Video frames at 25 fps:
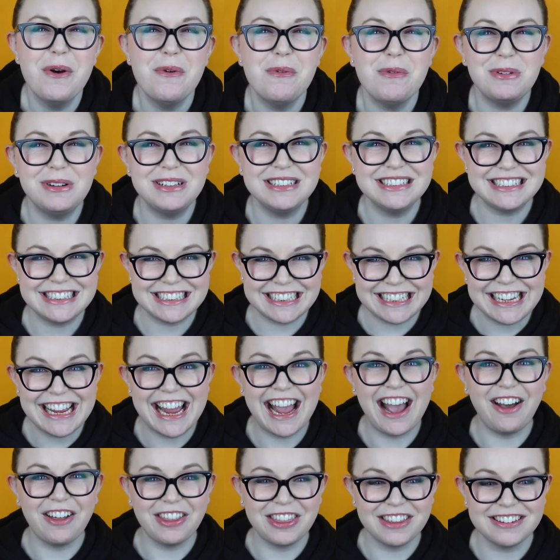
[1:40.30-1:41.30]
we'll see
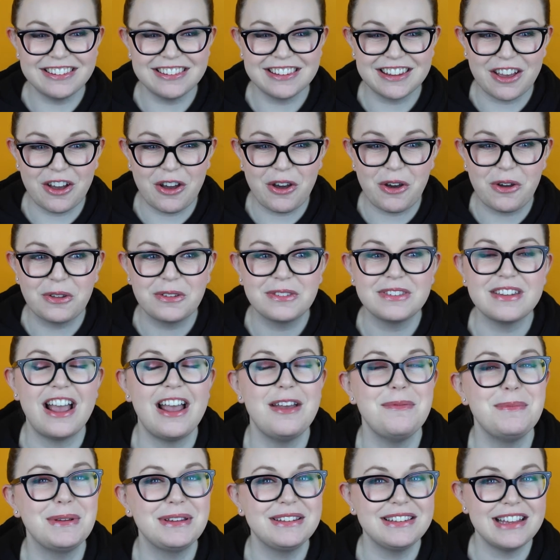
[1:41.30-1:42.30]
how this goes.
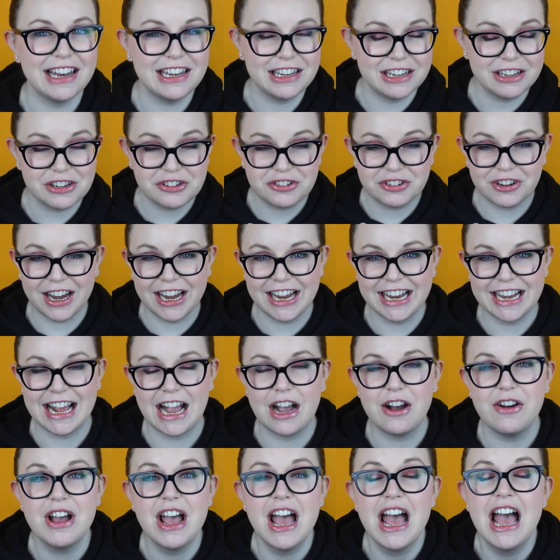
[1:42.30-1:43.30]
I'm excited to try it
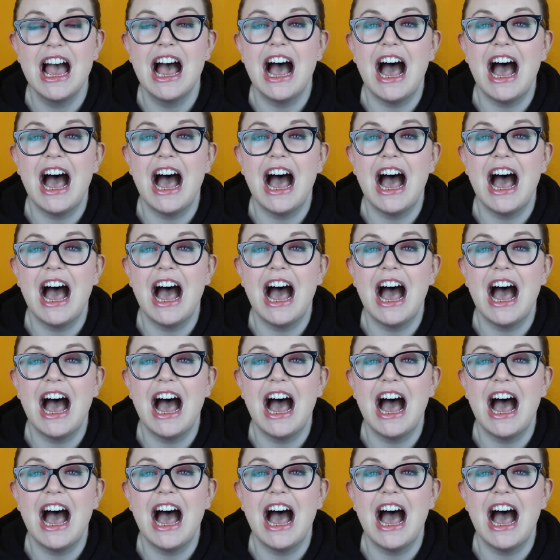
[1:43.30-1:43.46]
out.